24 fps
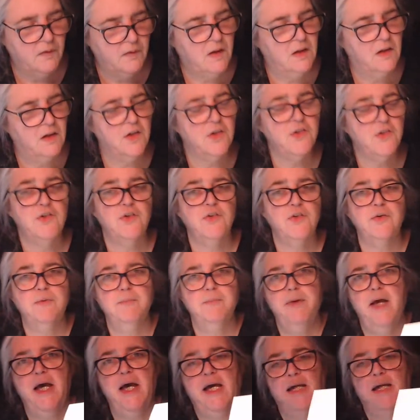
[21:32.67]
her newer
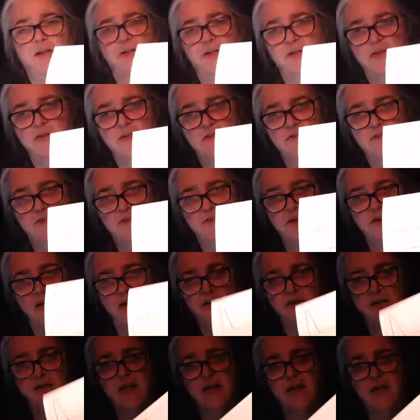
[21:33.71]
patterns
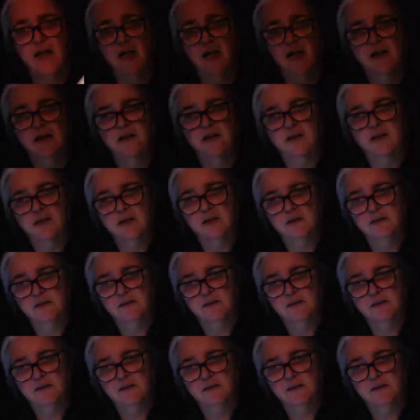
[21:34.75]
are in color.